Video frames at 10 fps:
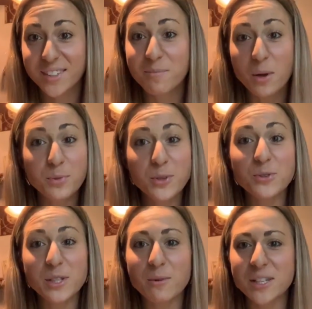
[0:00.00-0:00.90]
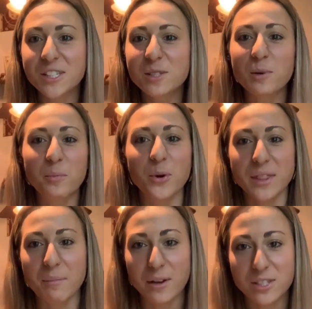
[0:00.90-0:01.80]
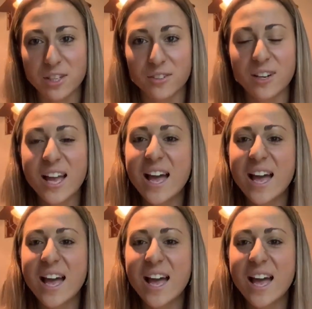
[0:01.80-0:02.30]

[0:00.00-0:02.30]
Multiple choice questions will point them out to you.